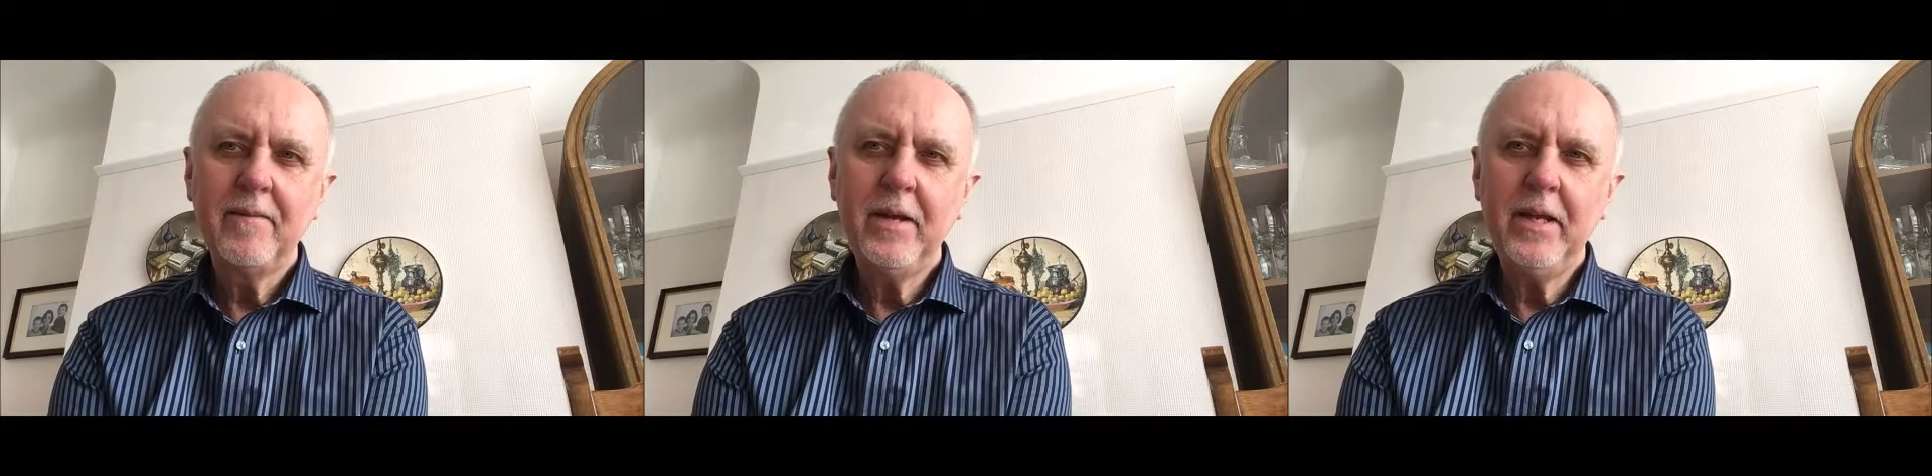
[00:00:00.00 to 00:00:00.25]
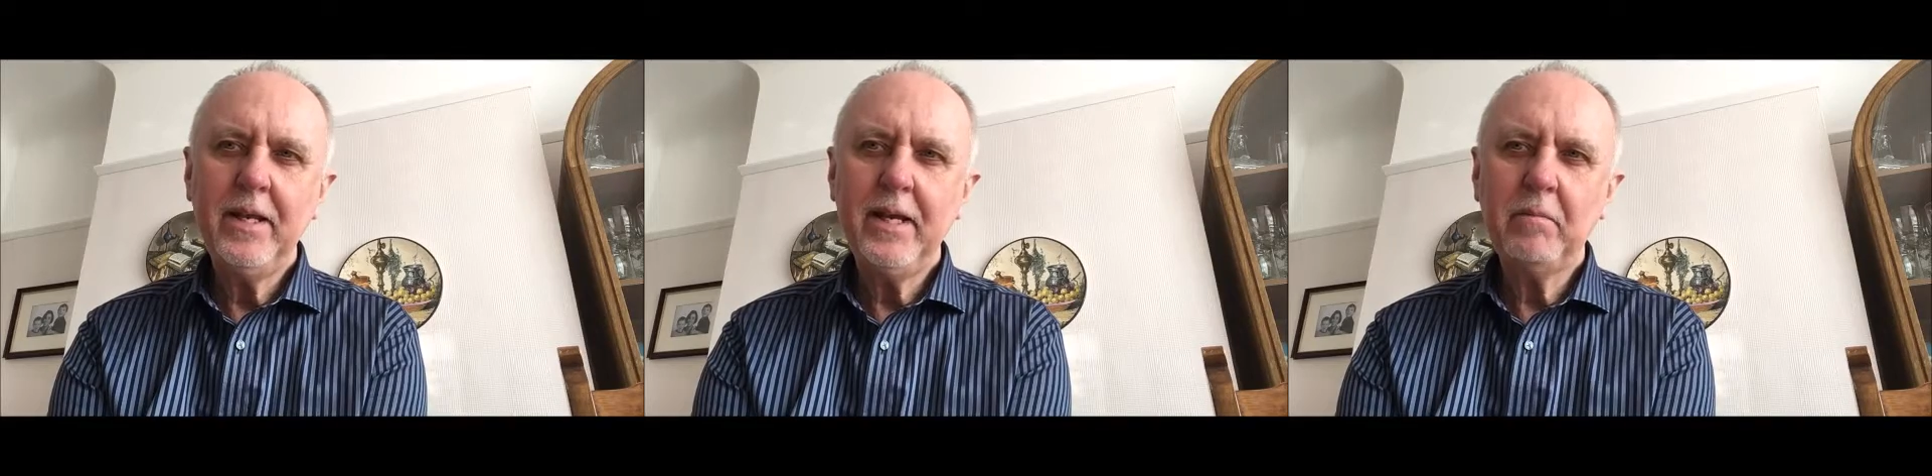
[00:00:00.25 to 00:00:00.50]

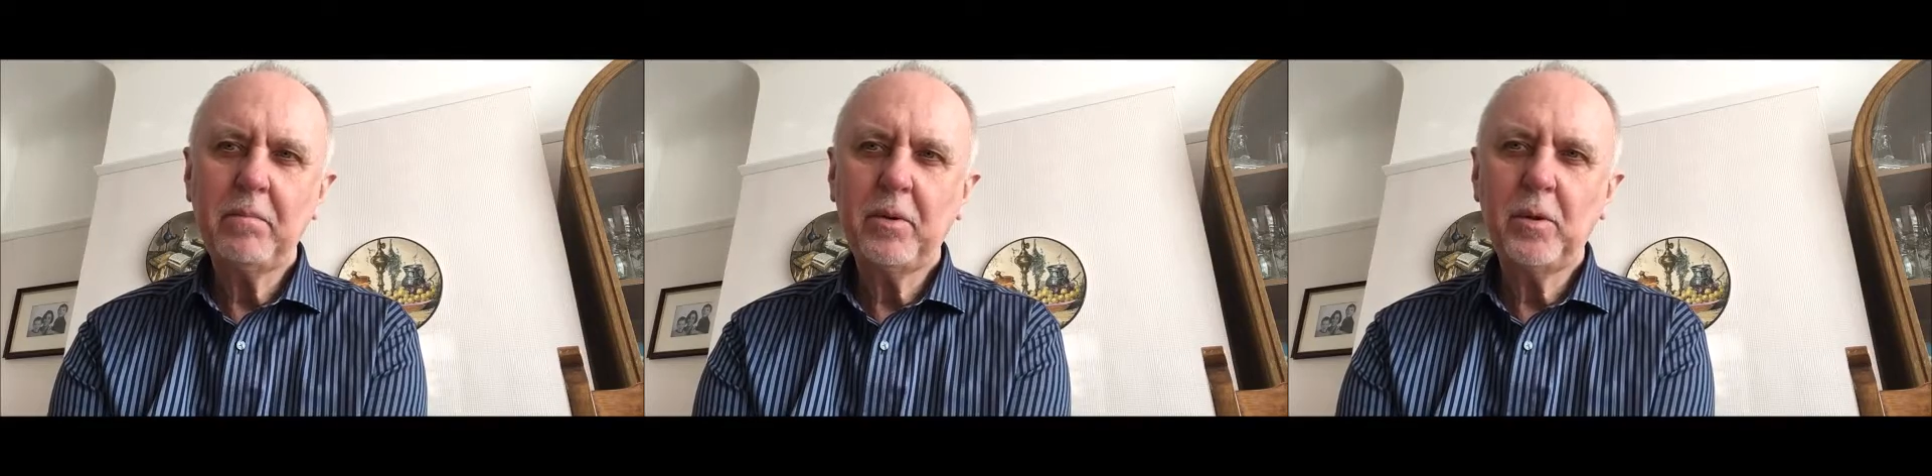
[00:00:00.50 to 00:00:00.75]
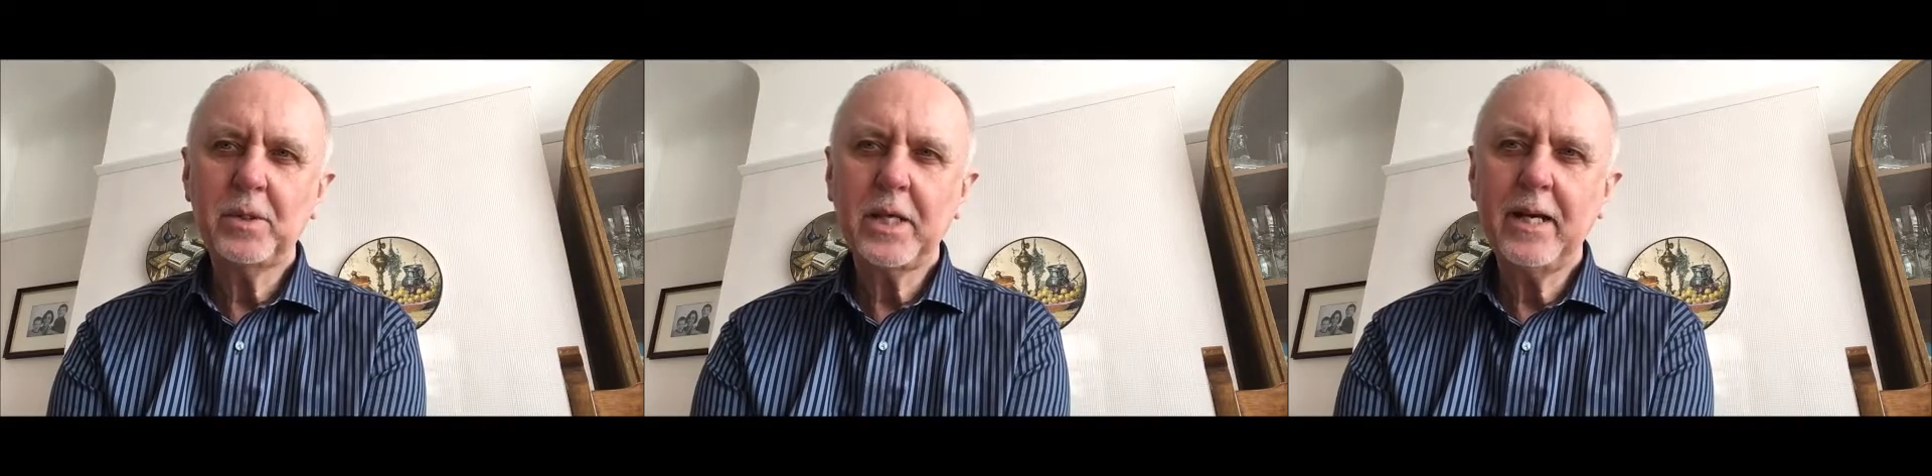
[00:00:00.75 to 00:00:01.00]
and then
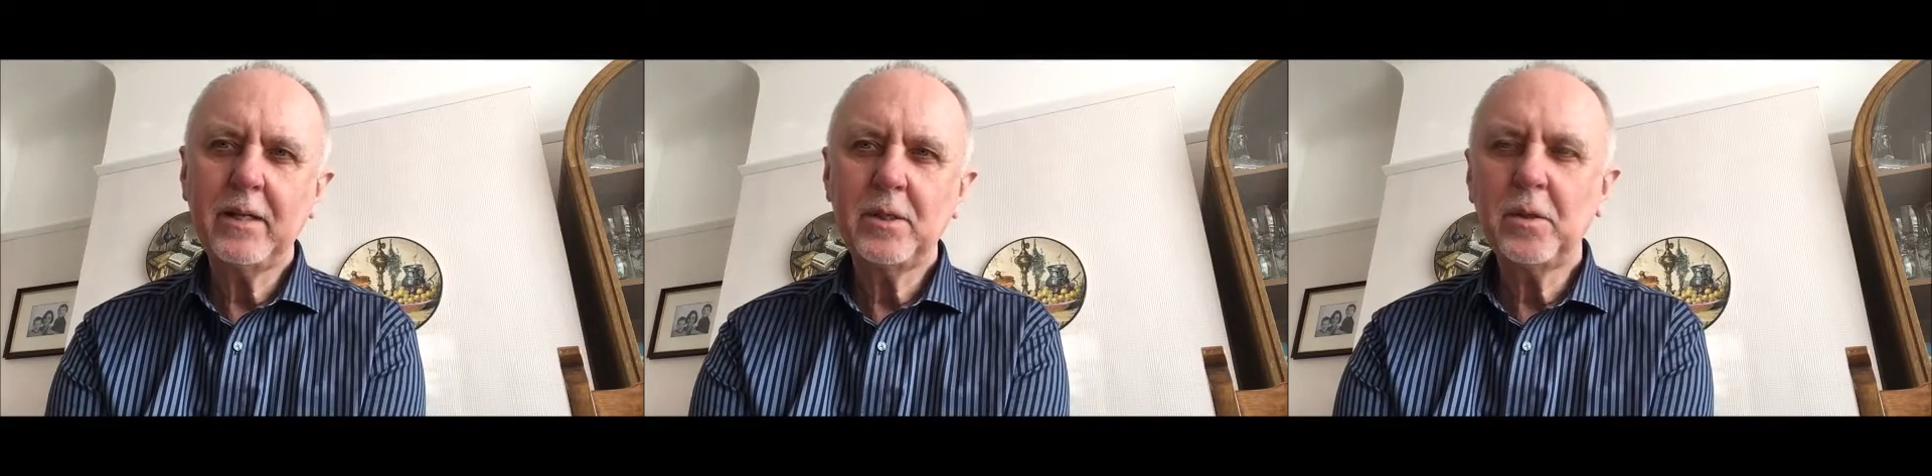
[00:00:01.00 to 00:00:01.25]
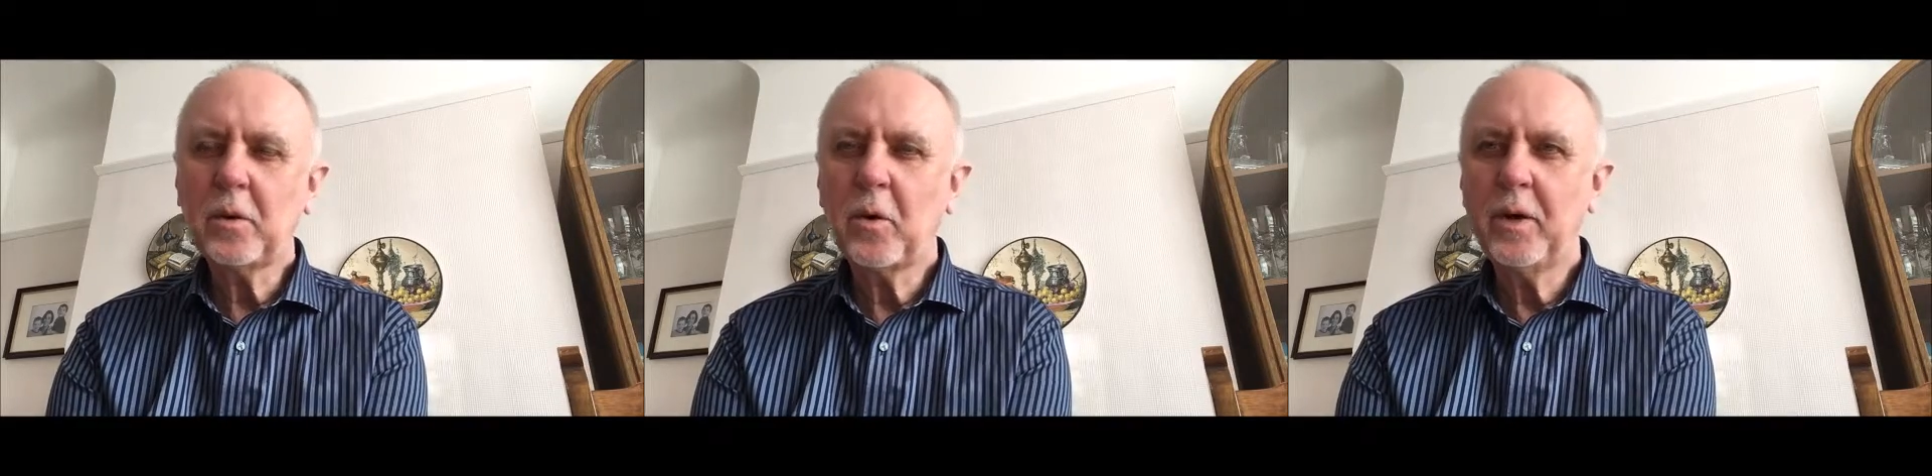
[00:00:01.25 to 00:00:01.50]
pulls out
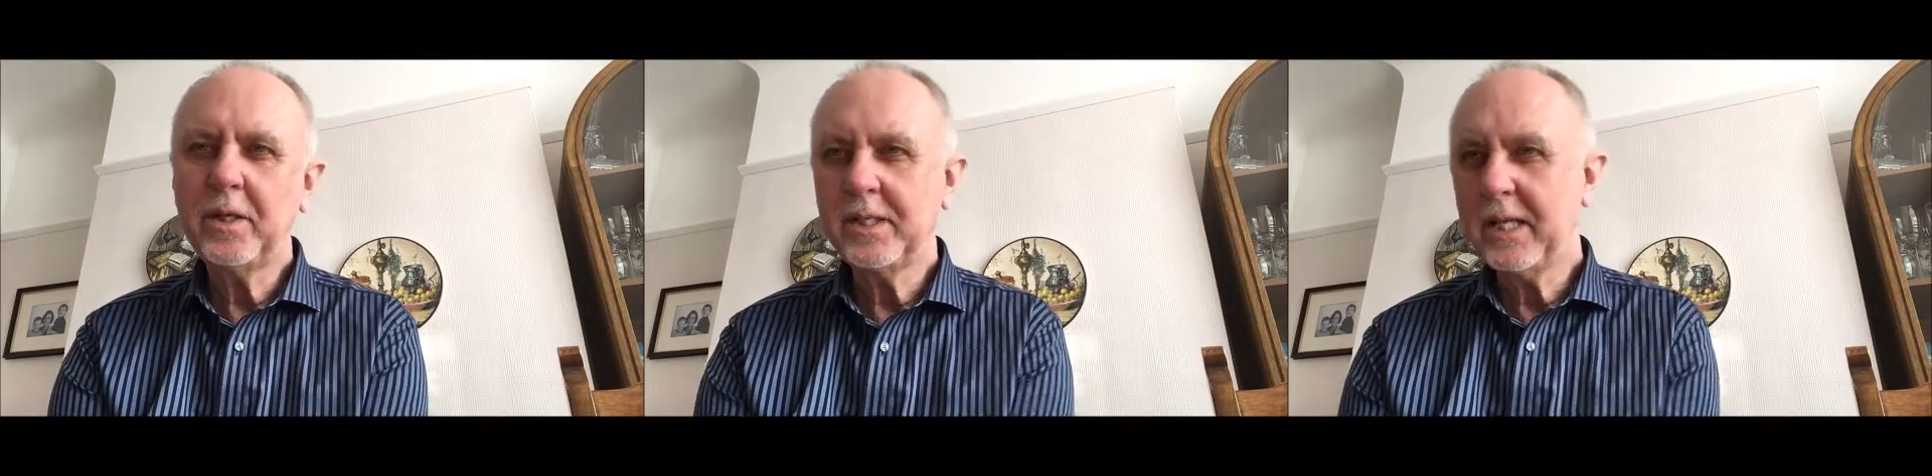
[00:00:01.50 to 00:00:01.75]
2 coins.